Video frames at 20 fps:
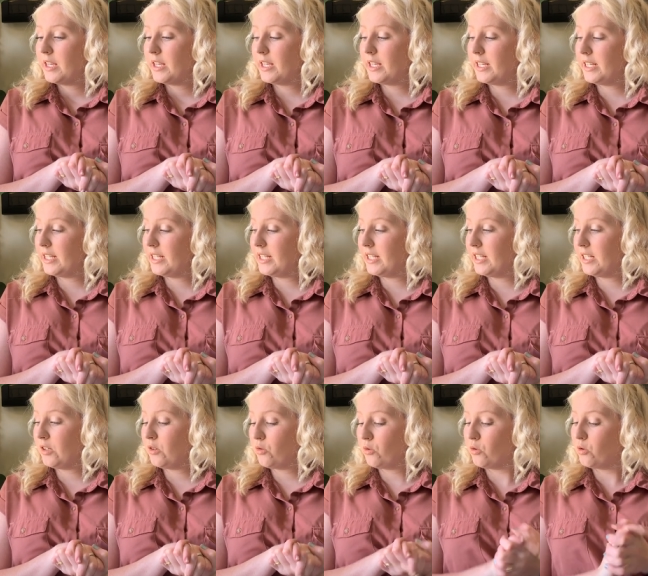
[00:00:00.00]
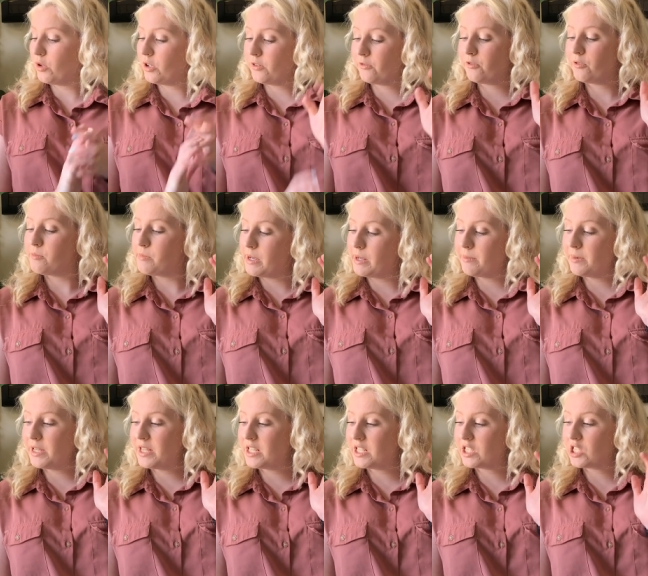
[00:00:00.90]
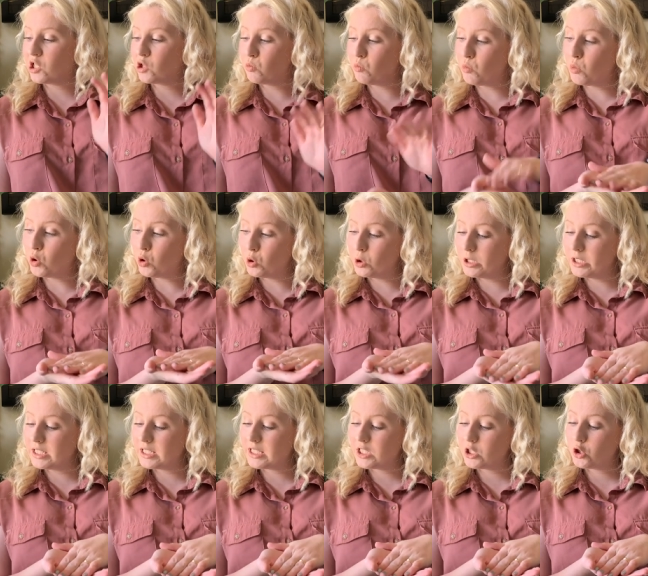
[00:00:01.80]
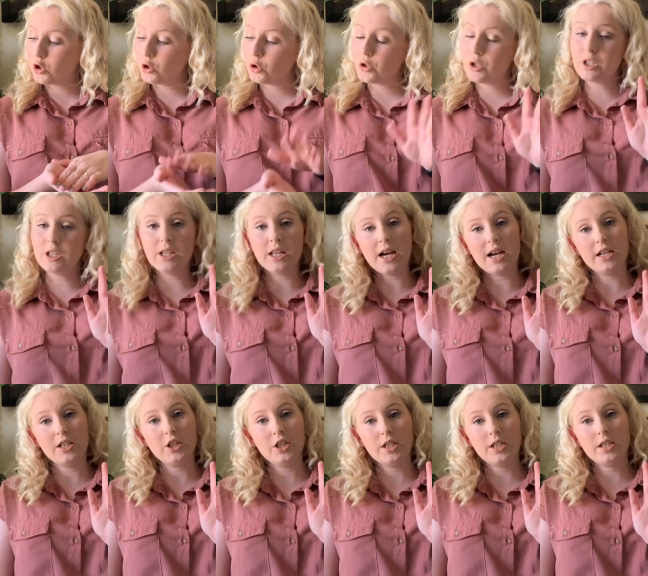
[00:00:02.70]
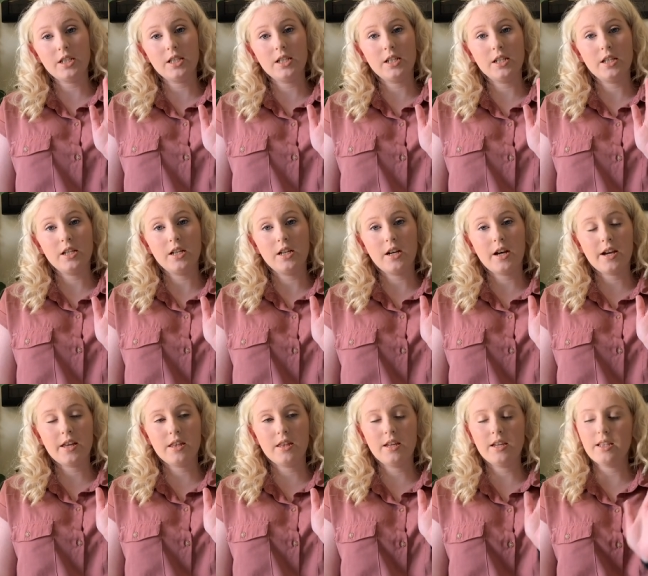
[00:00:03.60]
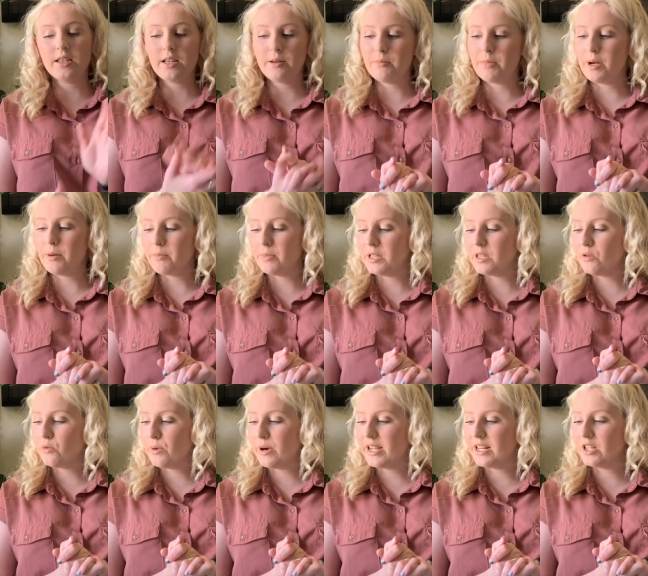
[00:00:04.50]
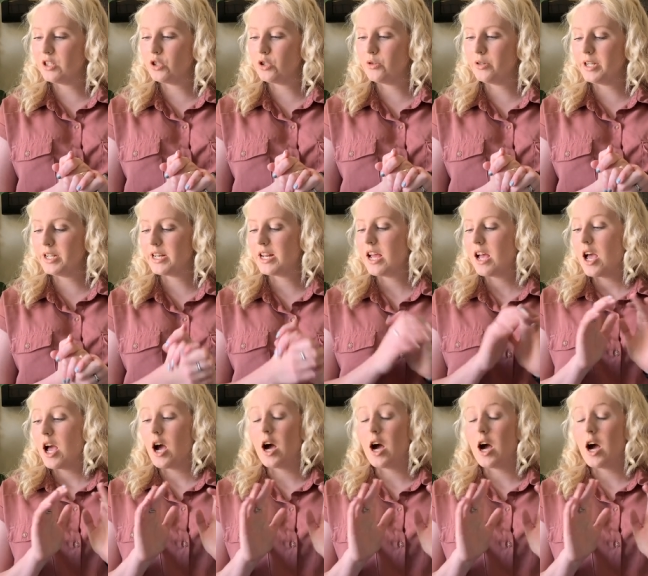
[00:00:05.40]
in order from maybe the smallest to the largest. I think that might be the way to do it.